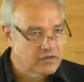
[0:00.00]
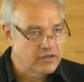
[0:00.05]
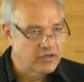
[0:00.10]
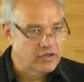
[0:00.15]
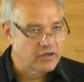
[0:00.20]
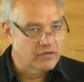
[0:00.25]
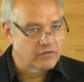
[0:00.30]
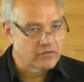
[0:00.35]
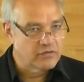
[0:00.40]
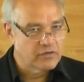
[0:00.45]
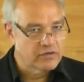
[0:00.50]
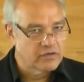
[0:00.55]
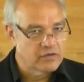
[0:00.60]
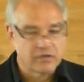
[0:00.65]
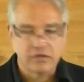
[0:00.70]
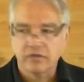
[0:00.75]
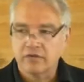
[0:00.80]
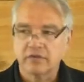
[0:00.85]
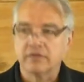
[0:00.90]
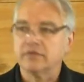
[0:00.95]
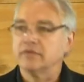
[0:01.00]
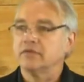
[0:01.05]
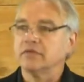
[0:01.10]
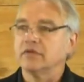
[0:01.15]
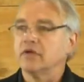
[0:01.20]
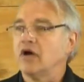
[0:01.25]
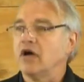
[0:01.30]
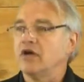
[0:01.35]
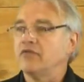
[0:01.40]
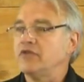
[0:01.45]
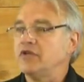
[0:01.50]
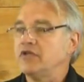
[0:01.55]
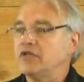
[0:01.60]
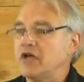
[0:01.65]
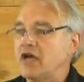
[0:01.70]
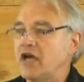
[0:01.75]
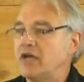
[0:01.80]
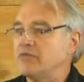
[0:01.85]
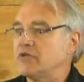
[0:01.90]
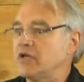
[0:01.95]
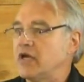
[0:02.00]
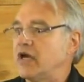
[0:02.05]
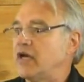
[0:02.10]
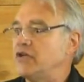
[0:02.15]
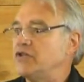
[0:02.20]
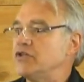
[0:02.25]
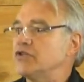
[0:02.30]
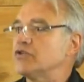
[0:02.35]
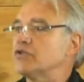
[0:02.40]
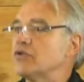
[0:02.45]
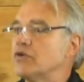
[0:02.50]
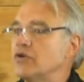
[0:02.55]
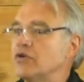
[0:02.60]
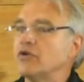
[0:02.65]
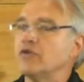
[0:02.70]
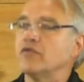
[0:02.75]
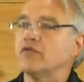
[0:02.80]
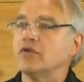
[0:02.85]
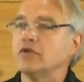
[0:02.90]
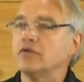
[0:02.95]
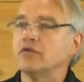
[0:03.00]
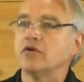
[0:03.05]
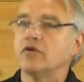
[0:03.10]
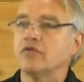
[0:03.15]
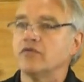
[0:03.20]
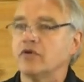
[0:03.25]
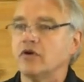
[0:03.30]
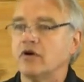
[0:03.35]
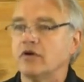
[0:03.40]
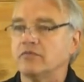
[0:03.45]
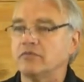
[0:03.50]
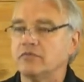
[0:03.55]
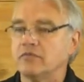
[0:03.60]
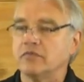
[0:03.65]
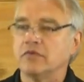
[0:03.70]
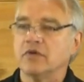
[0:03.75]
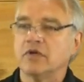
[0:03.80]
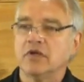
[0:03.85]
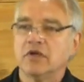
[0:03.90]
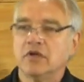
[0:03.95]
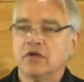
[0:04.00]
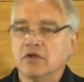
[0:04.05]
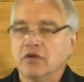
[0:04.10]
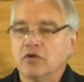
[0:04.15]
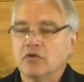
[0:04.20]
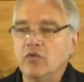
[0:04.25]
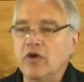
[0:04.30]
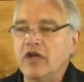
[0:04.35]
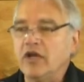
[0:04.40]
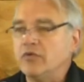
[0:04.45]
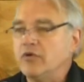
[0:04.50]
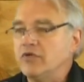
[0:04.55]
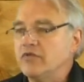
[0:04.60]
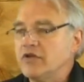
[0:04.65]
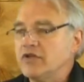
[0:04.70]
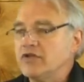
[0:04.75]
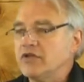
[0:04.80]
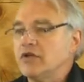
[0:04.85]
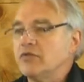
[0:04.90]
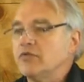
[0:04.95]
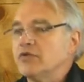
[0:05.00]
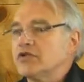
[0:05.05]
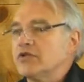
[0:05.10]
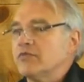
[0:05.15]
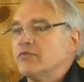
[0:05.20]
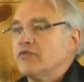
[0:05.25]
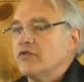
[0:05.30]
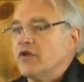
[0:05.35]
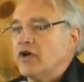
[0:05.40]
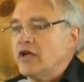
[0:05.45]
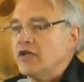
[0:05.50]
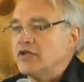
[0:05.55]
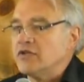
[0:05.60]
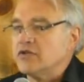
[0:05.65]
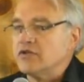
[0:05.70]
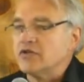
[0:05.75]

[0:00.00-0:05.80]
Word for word: you know, oftentimes I, I just heard over over our week we visited with some friends.